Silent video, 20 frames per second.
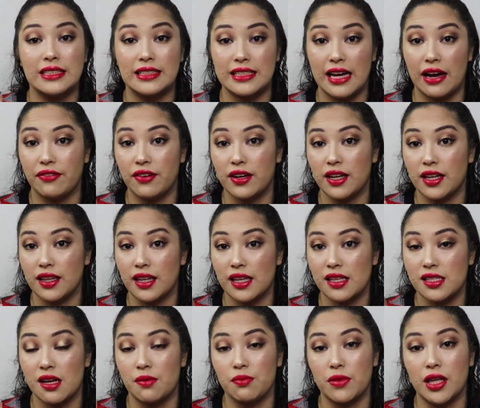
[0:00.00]
definitely
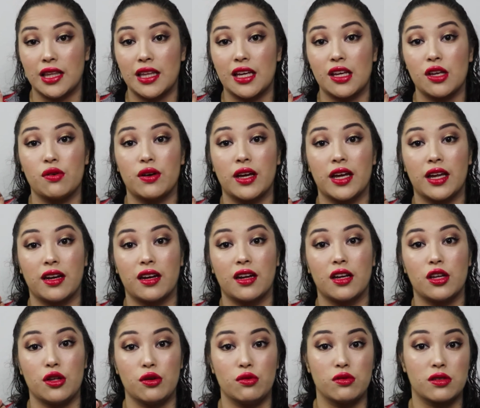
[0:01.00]
something that you can
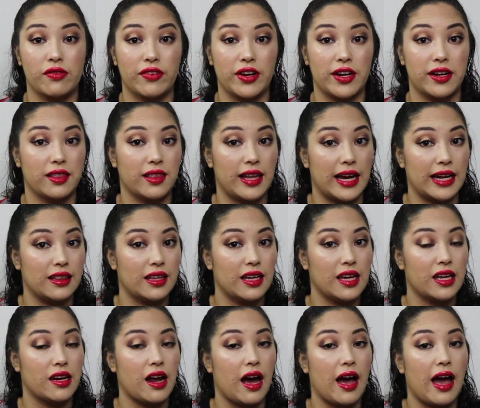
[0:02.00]
use very lightly
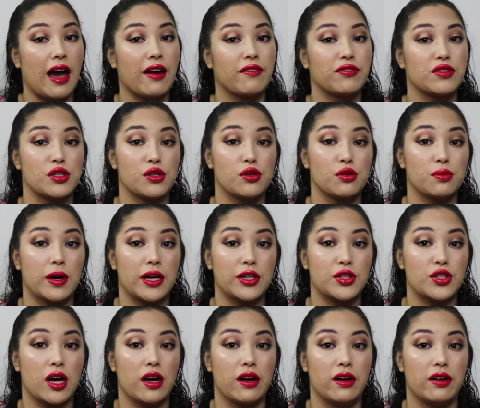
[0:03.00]
and not have too
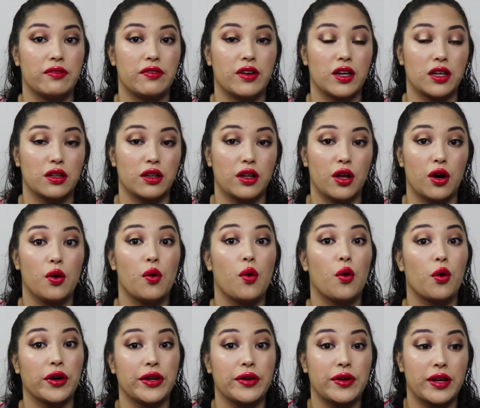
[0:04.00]
much of a glow,
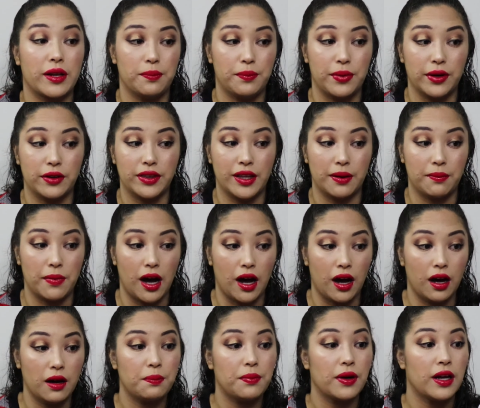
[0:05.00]
or you can build them
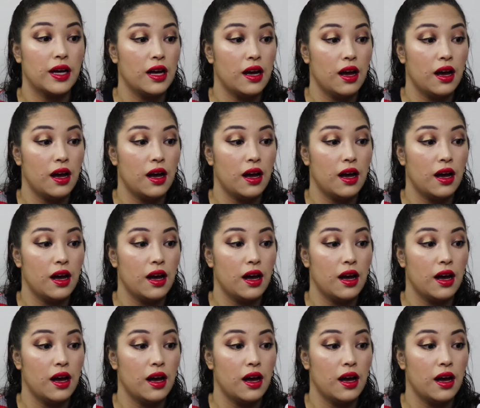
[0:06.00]
up.